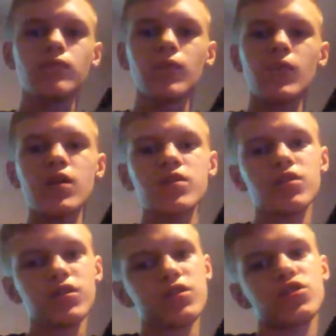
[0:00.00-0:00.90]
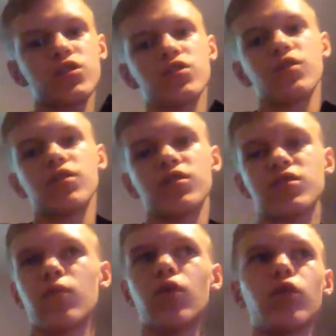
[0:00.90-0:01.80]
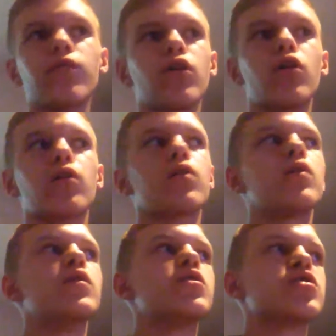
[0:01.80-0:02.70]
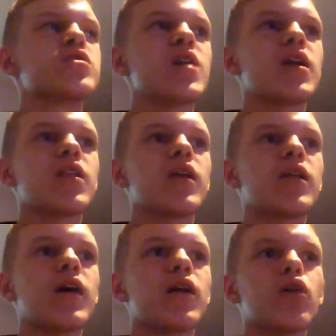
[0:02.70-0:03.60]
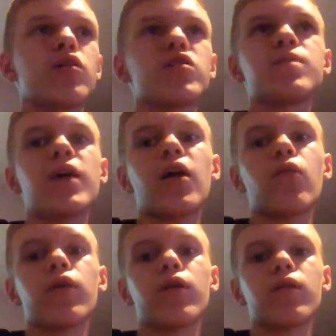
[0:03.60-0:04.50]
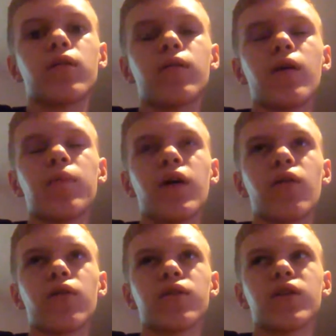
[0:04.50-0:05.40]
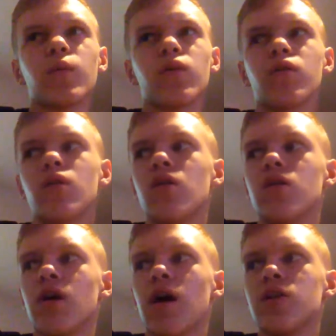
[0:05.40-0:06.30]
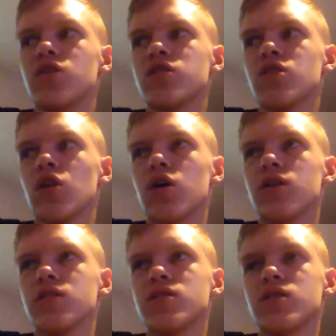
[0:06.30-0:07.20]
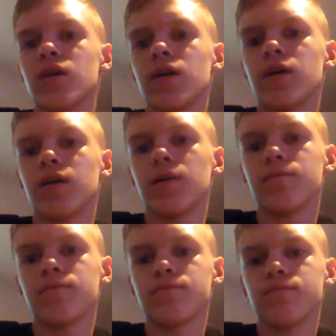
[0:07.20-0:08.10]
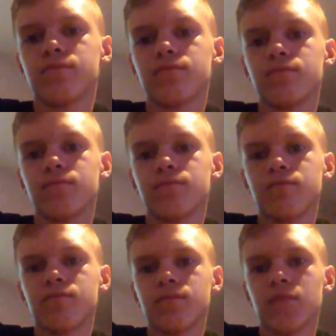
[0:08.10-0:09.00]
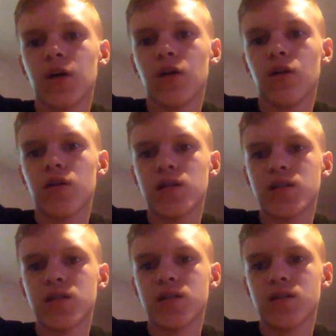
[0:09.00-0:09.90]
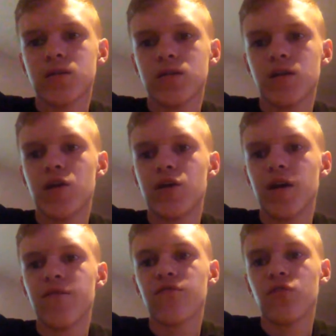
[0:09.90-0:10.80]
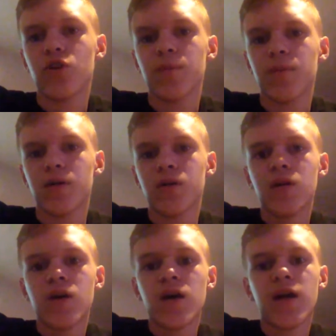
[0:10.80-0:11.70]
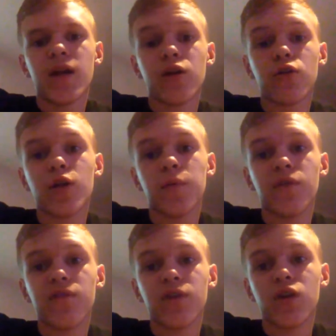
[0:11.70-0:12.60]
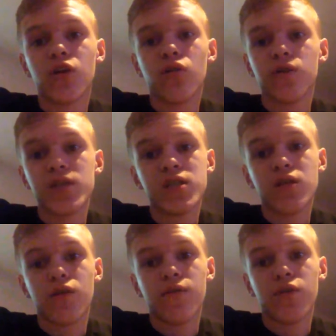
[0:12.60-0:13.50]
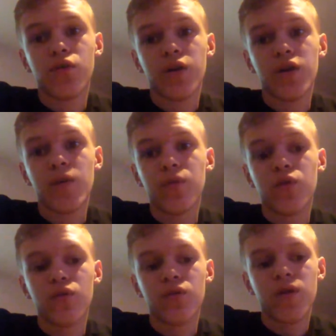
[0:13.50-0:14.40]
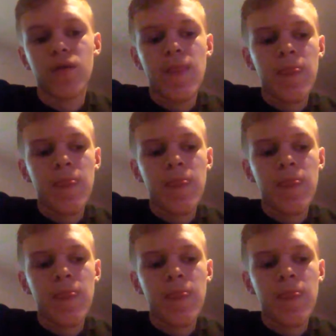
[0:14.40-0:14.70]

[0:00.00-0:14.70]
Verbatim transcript: so this is just a small little vlog, just saying that I lost power, not power, damn it. I just lost, uh, I lost internet for a little bit, and I couldn't upload a video. This is the only video I can upload.